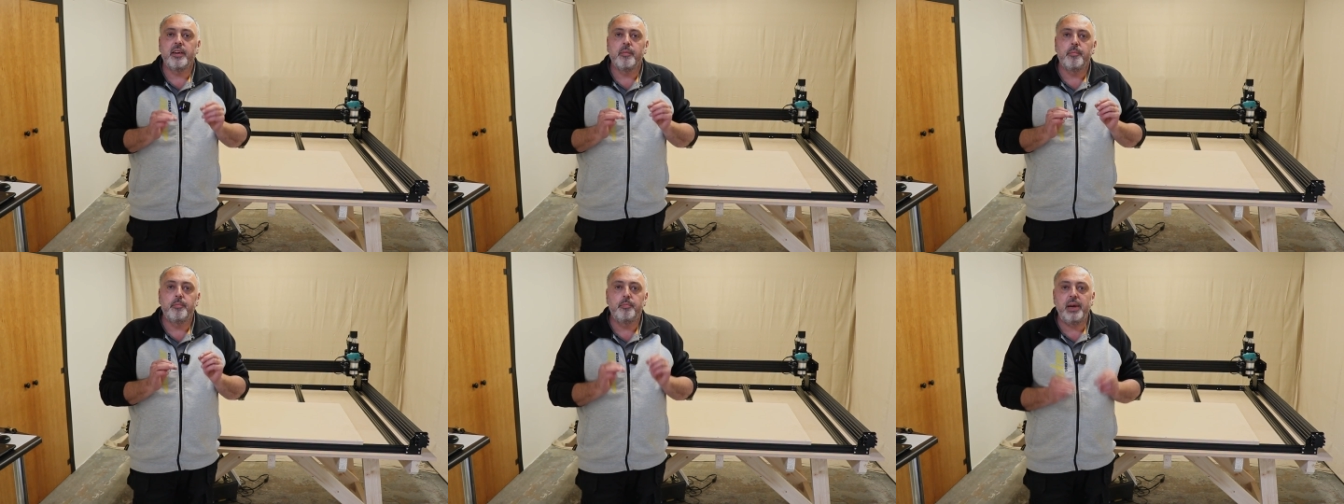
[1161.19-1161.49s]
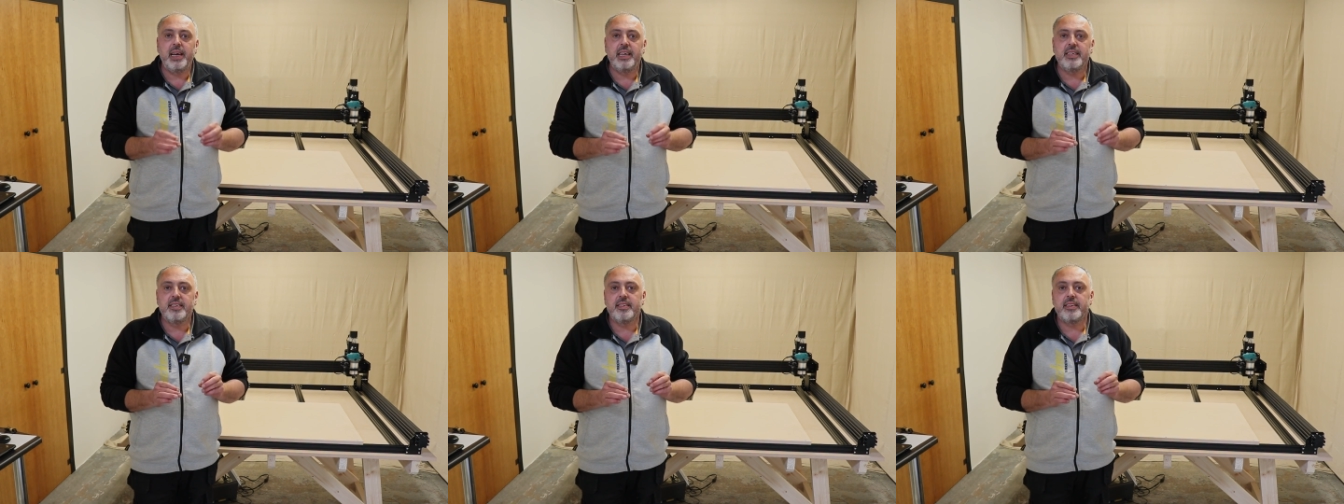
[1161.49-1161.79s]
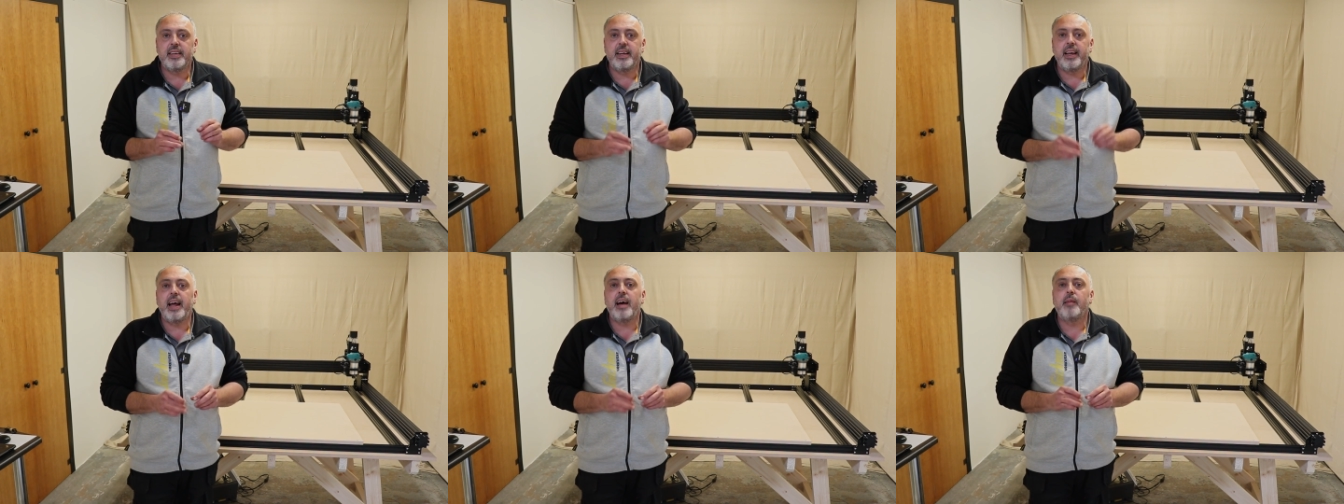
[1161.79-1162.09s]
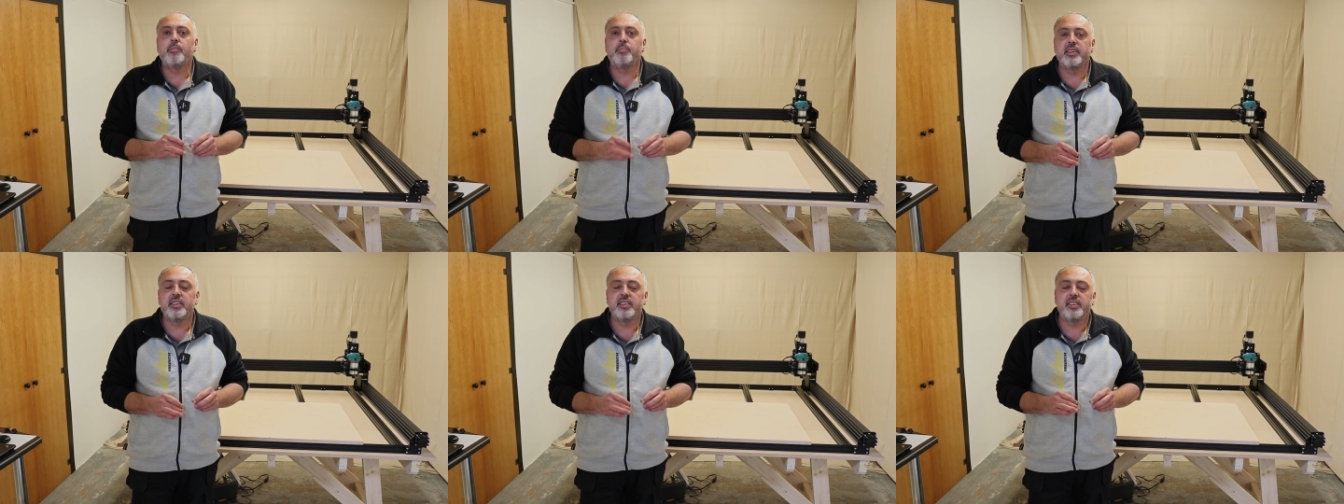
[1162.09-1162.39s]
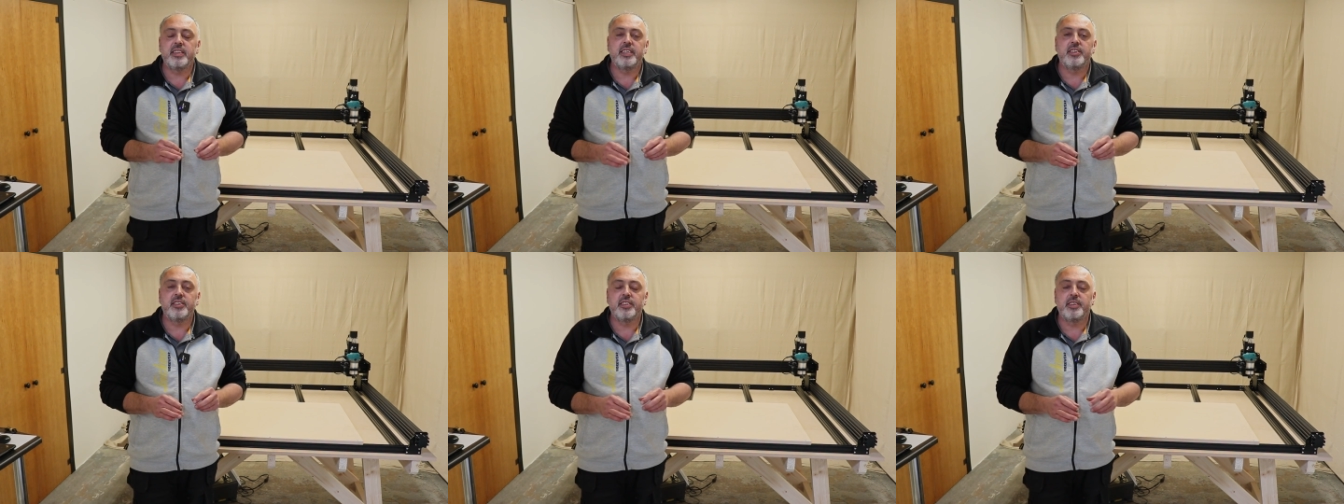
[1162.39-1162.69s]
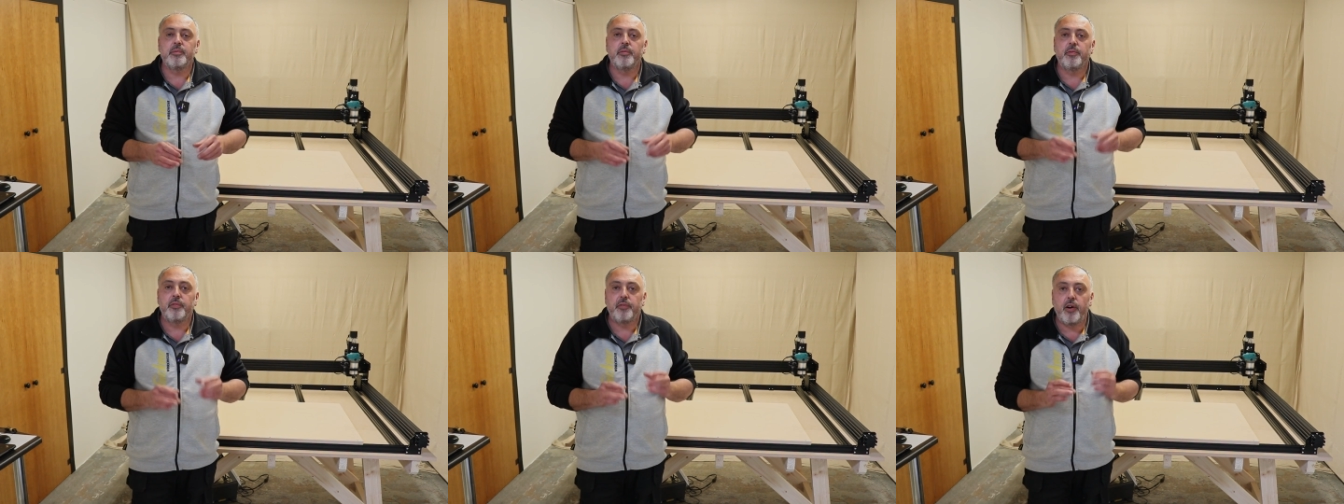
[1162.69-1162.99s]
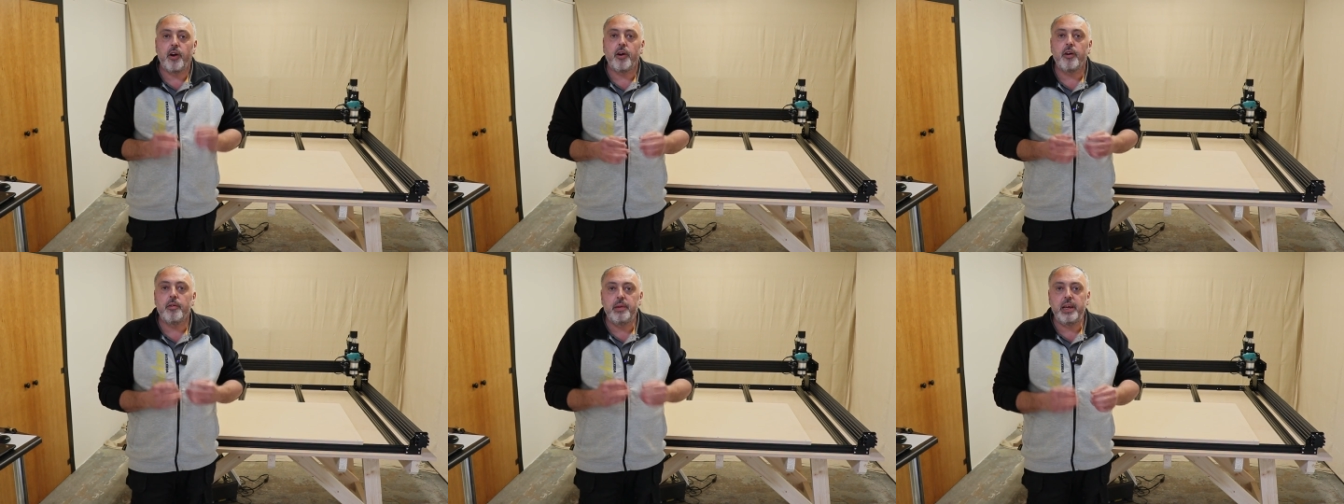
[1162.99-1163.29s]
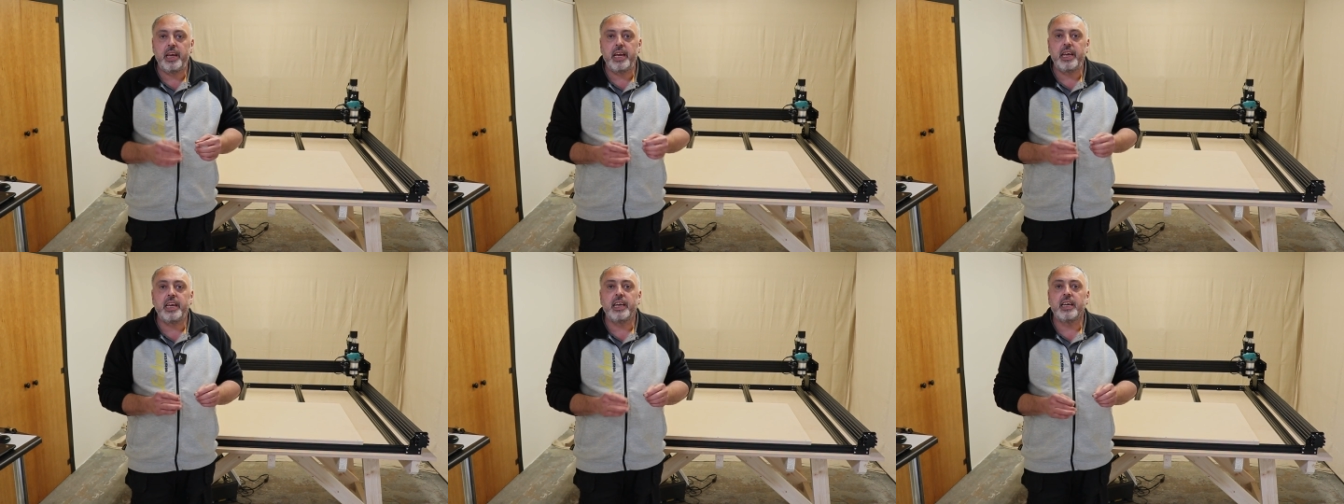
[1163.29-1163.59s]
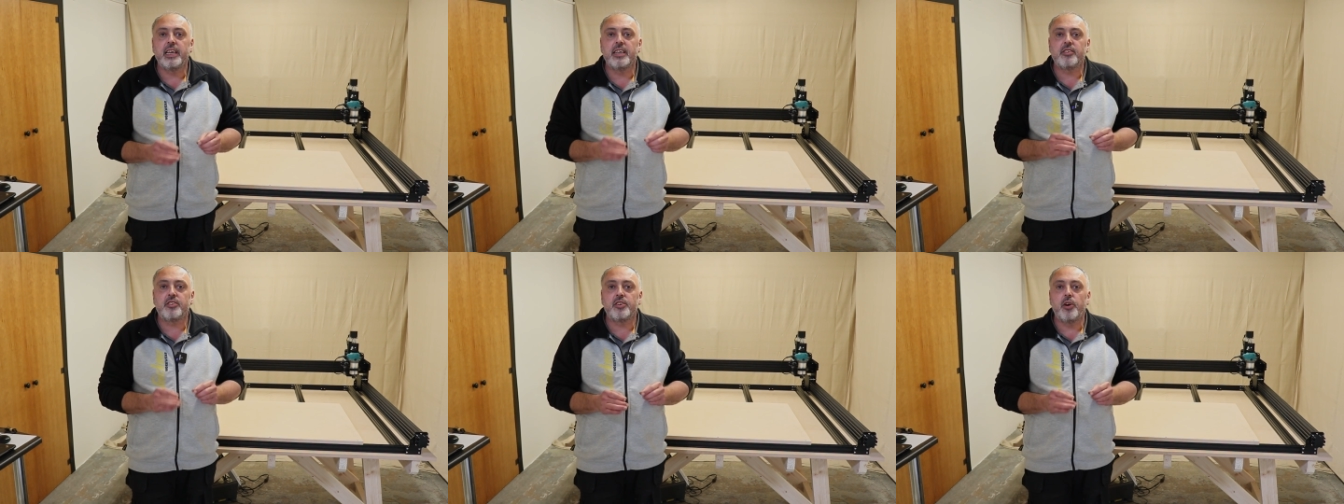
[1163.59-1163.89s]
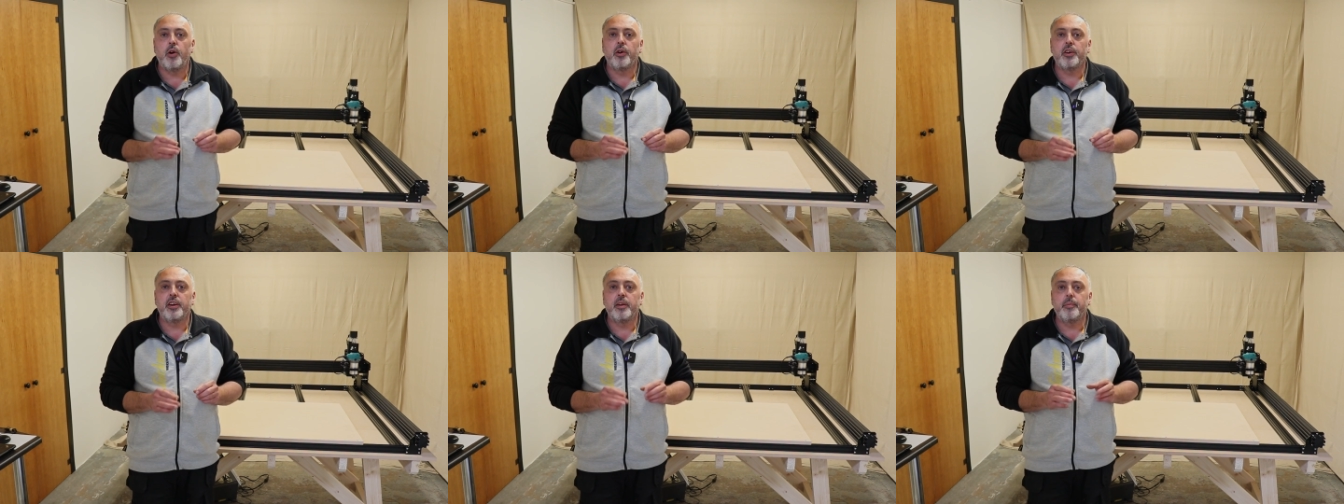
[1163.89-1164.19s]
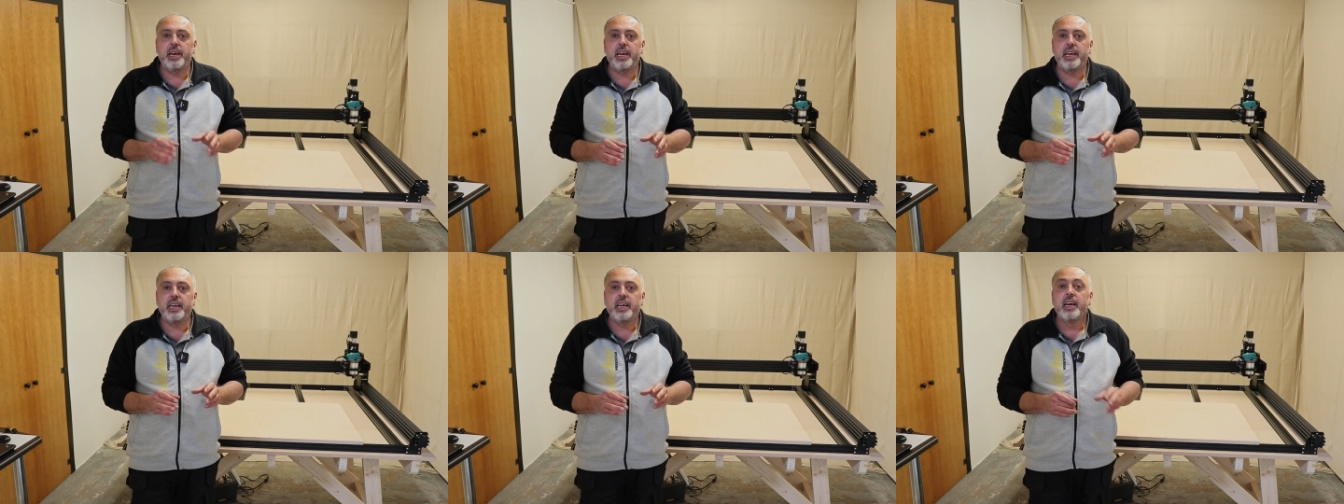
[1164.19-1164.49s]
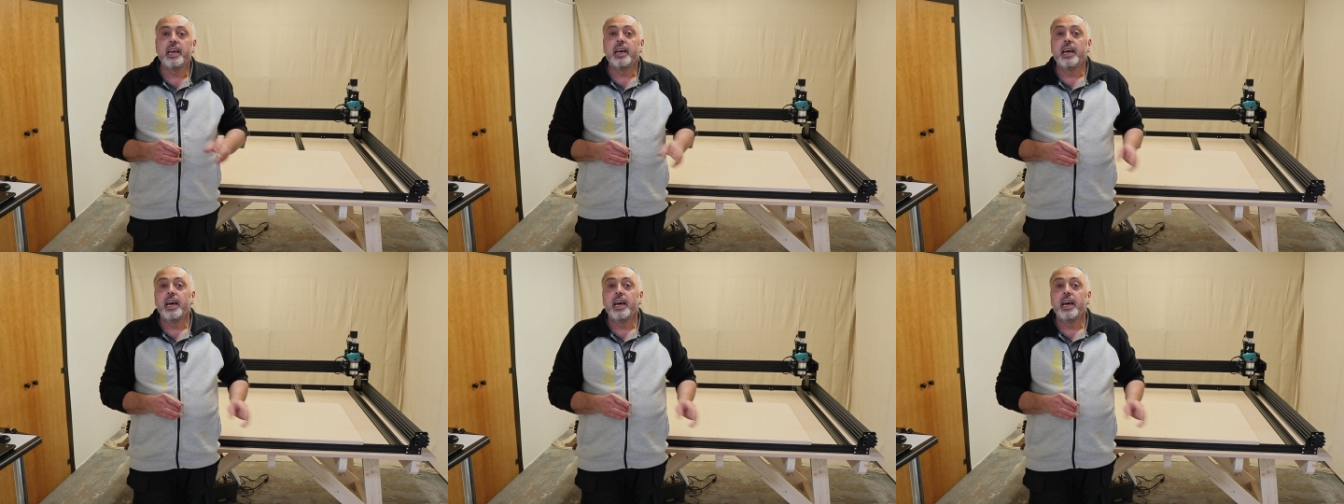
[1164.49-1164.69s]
the best clamping system for me is going to be,